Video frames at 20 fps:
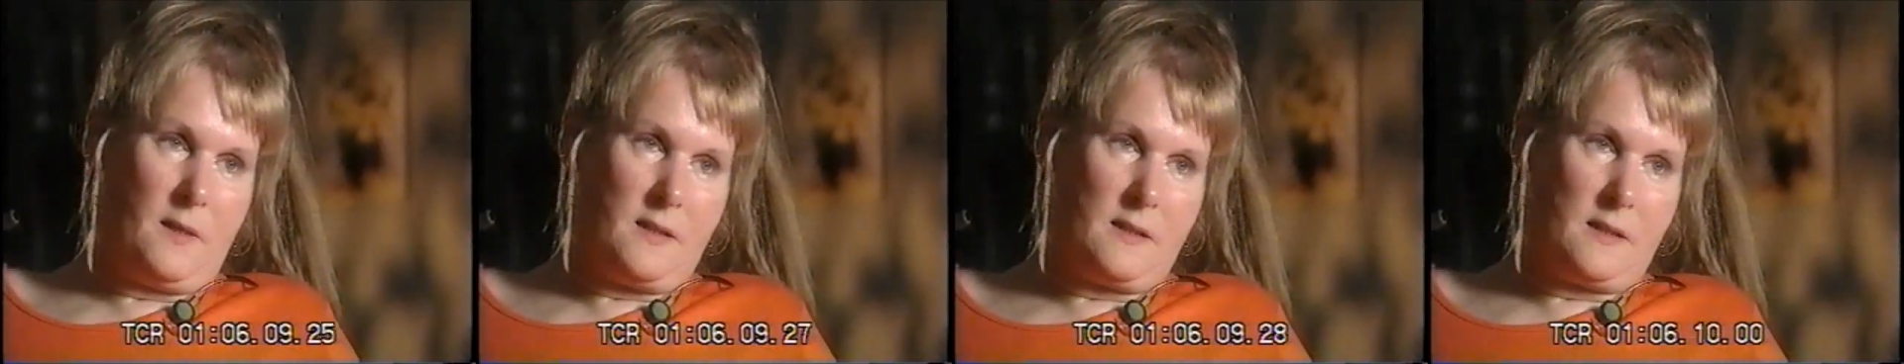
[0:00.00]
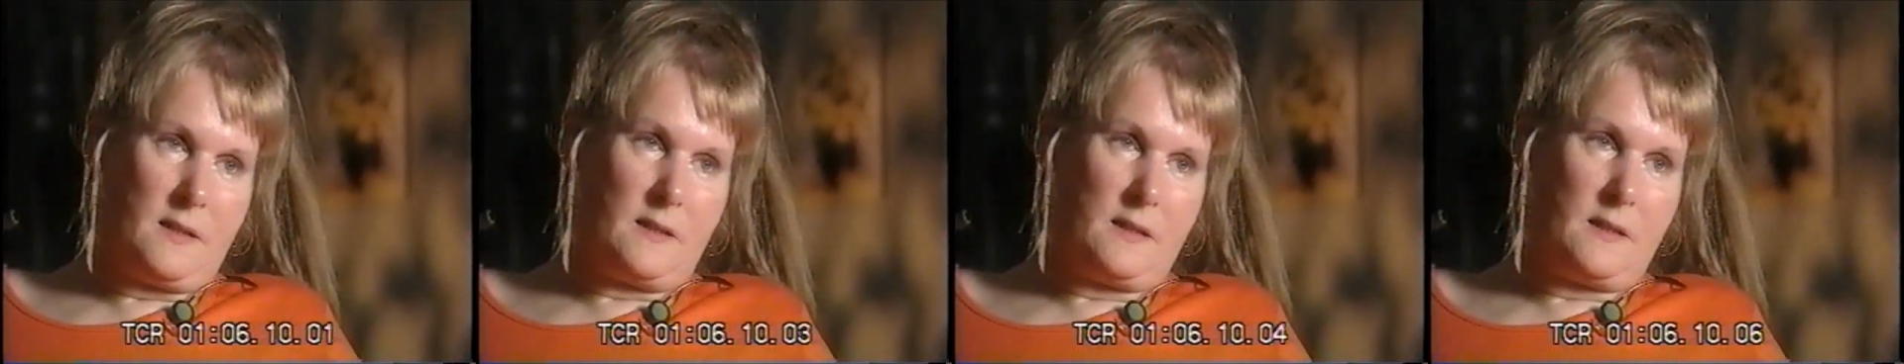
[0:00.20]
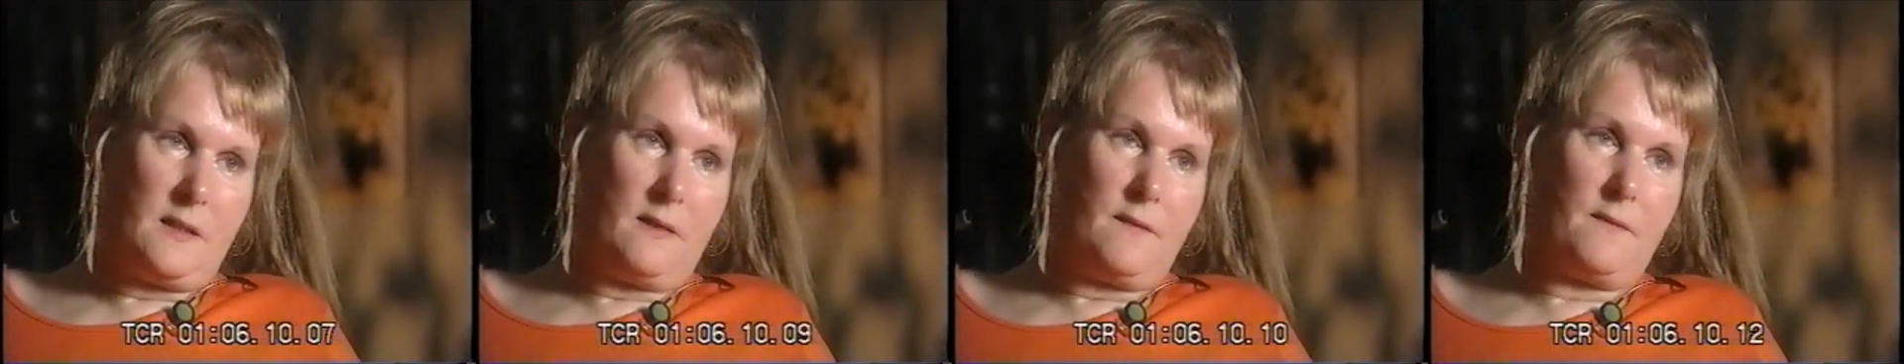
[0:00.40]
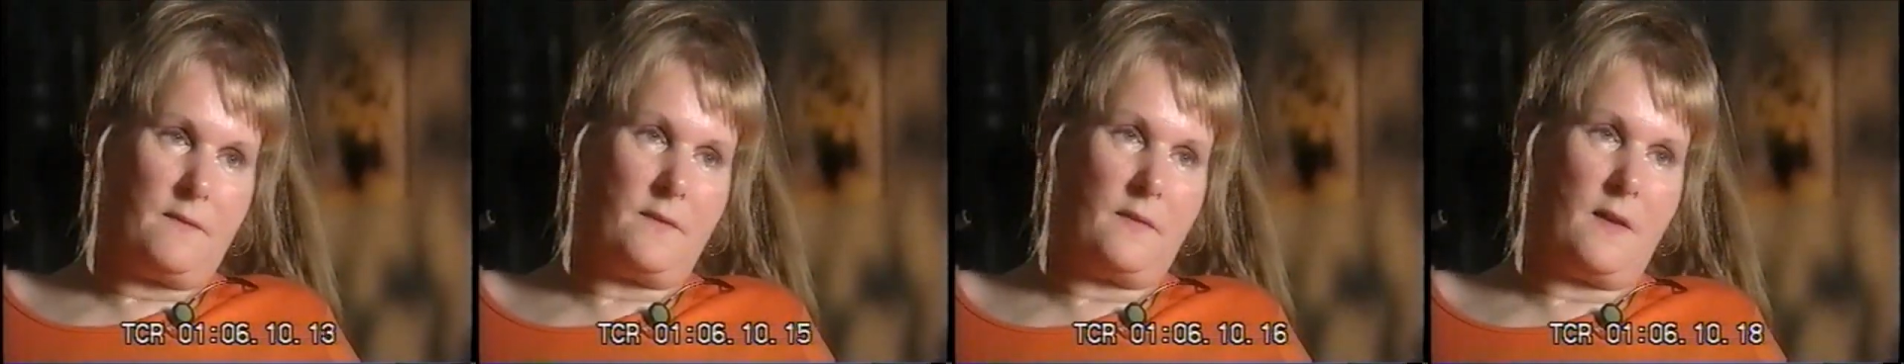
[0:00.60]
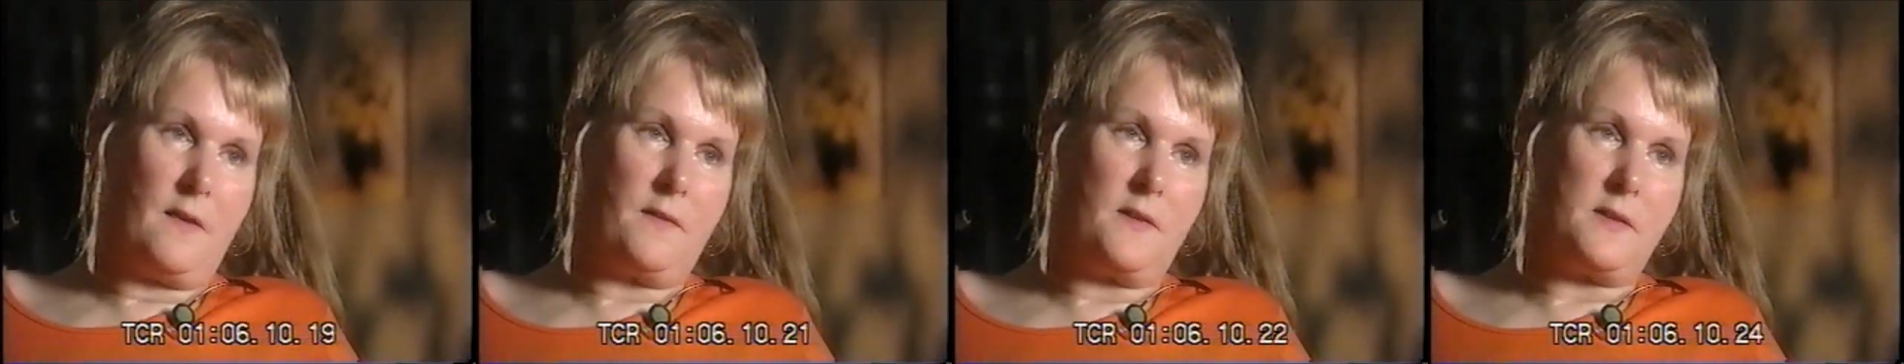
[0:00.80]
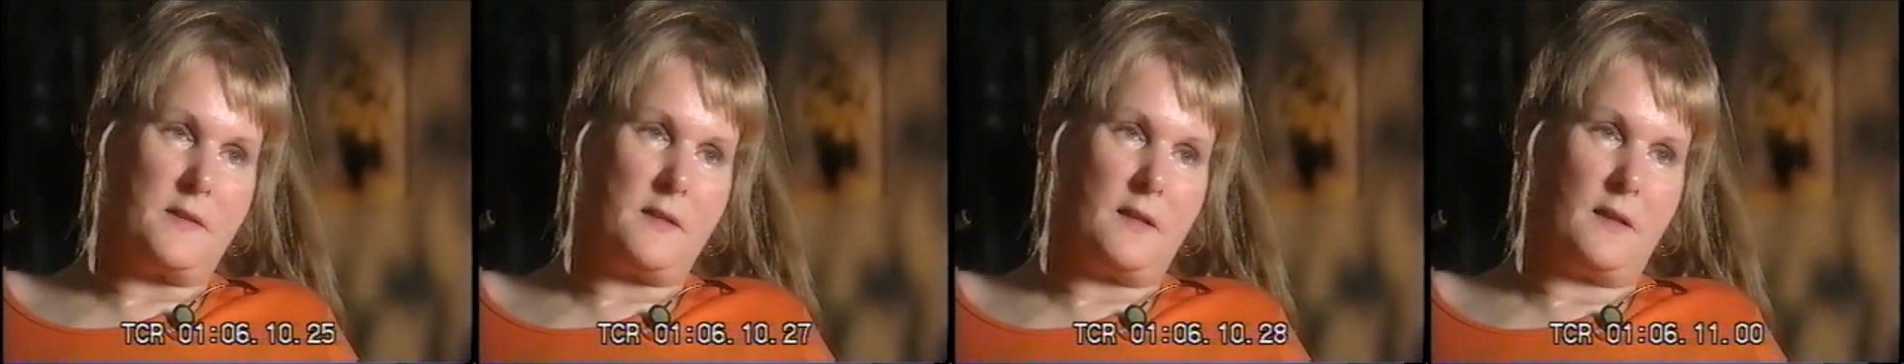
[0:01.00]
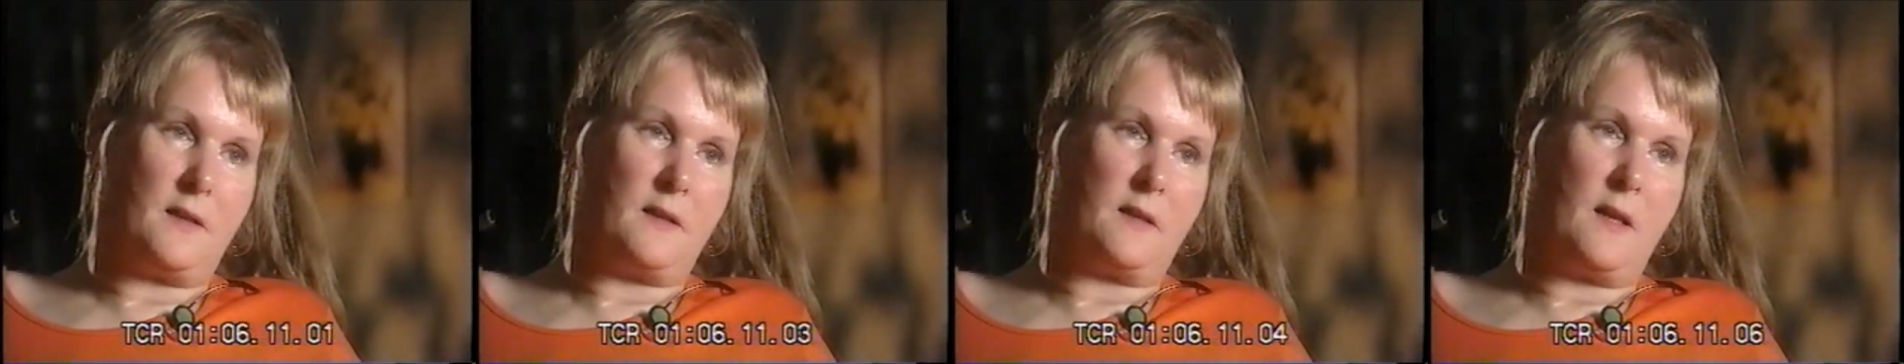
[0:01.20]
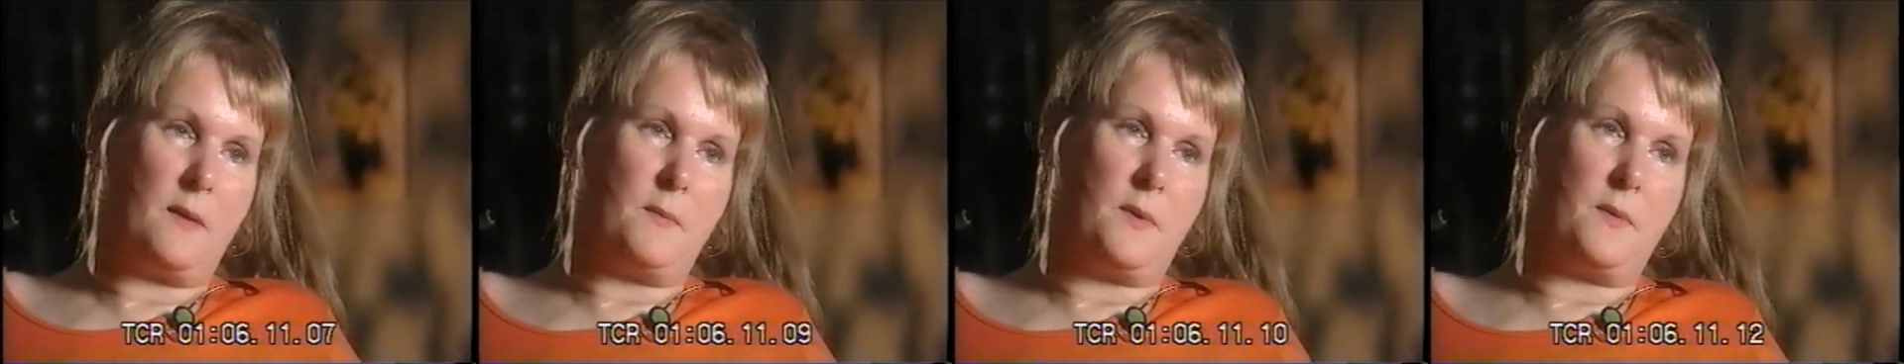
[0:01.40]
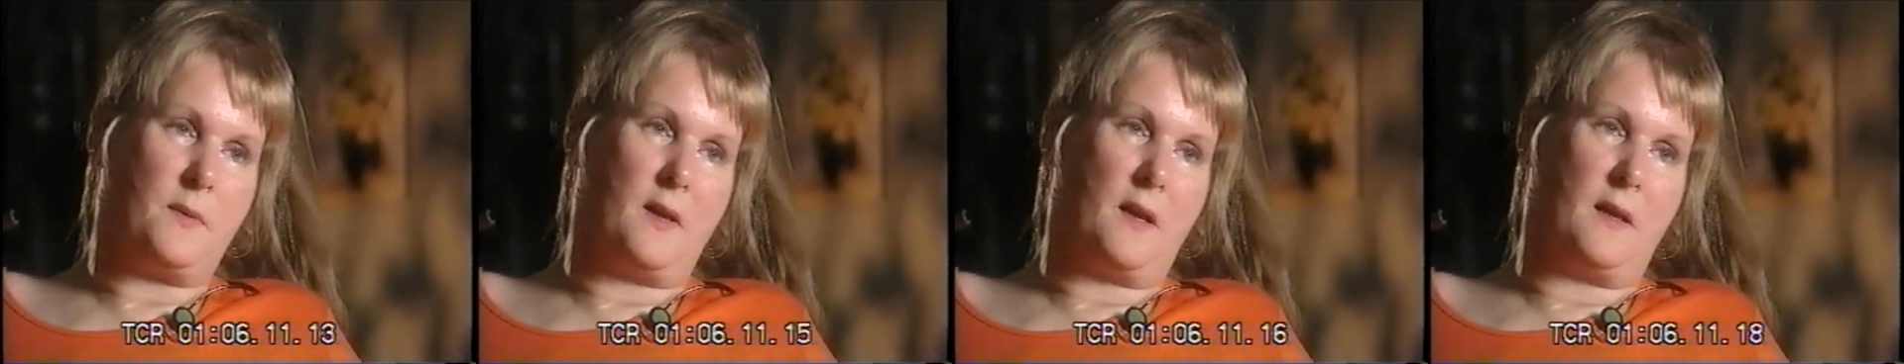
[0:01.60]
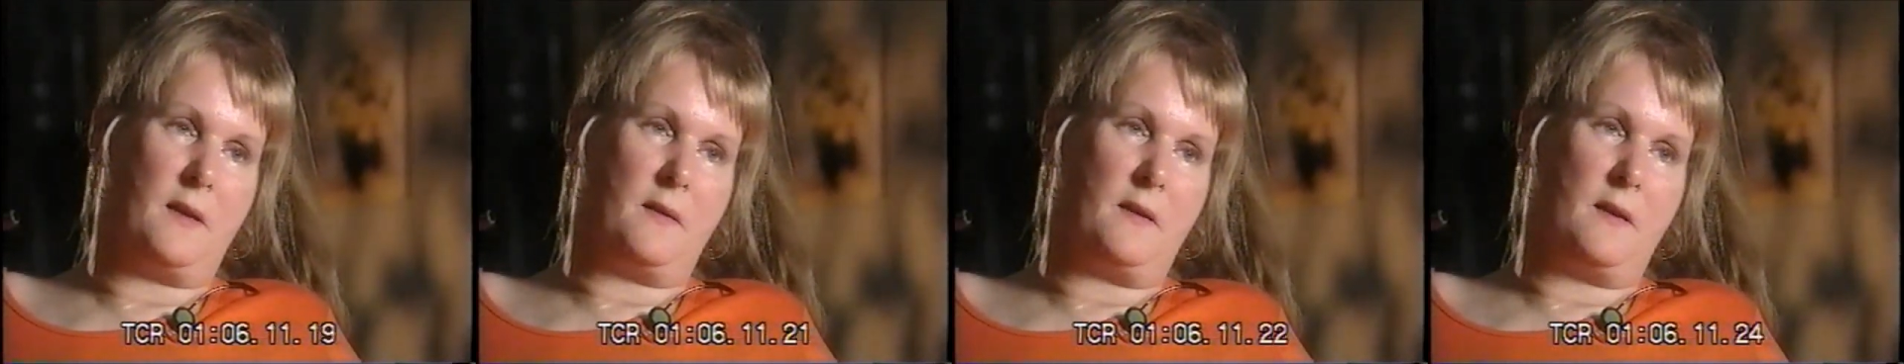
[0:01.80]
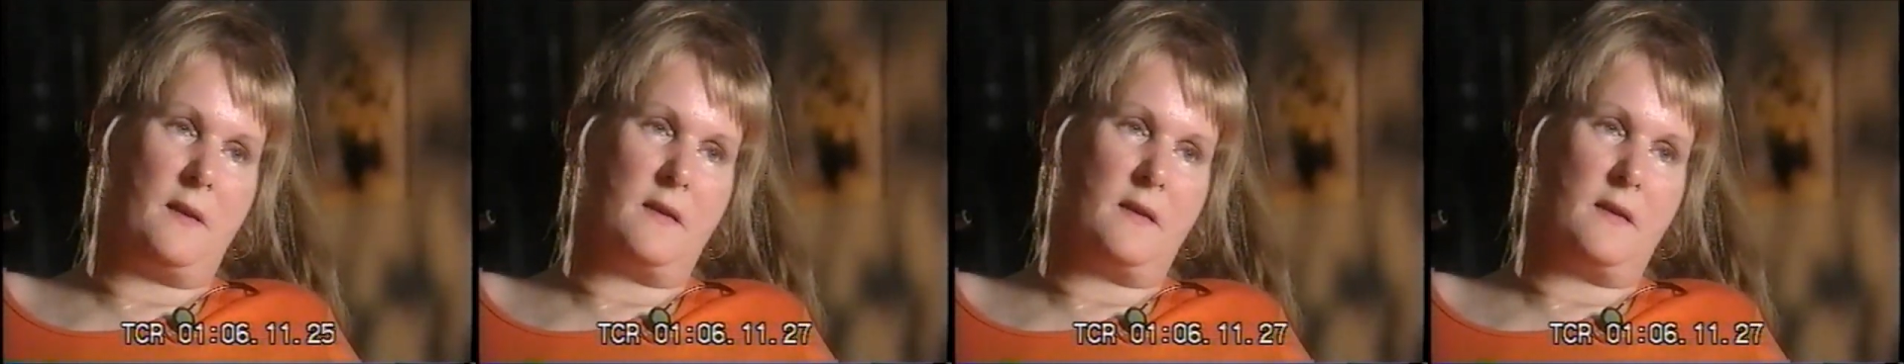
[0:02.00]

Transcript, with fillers: now president of, of the sailing club, and,